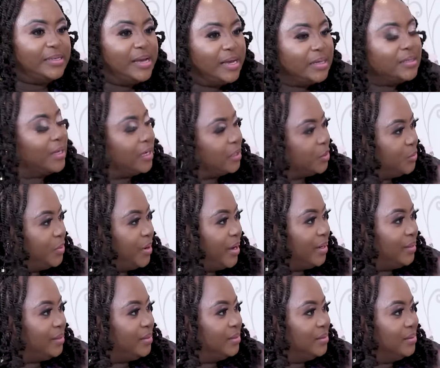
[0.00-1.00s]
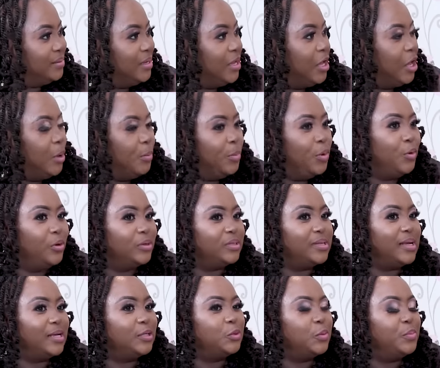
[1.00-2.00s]
tears aspect because
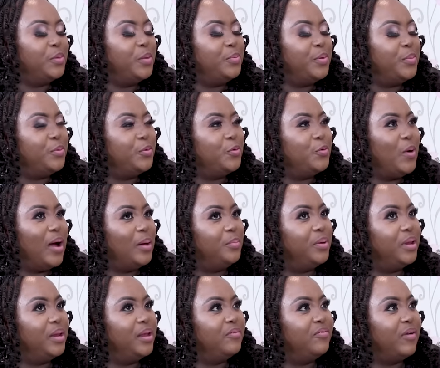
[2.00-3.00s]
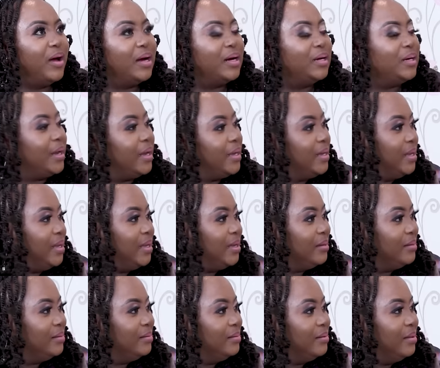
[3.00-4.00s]
there are so many people who I believe are
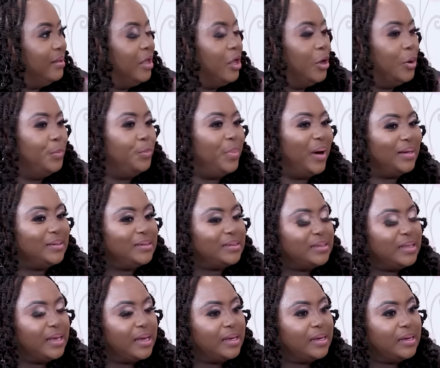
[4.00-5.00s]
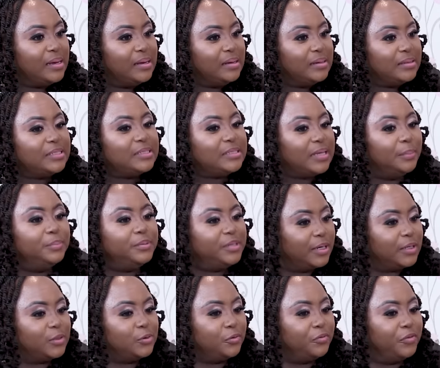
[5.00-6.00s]
crying, but the
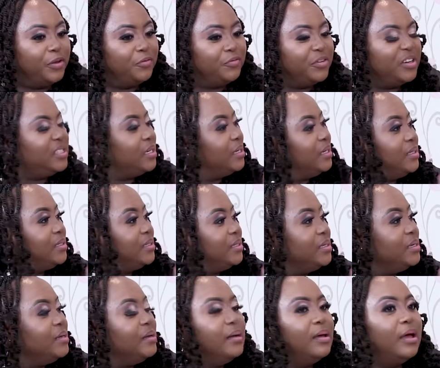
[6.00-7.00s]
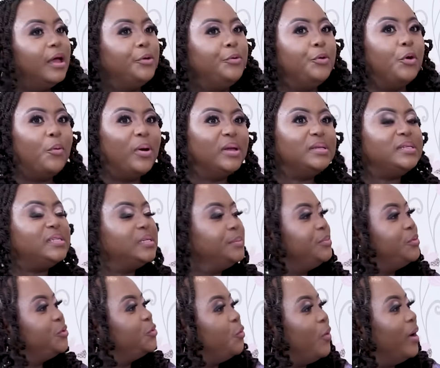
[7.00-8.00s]
subject of infertility, no one
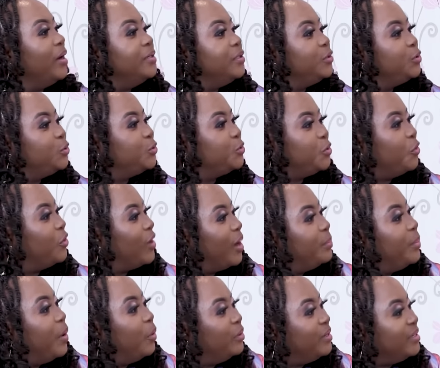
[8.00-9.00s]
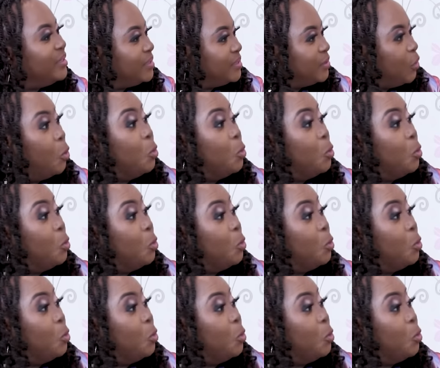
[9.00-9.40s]
seems to want to talk about it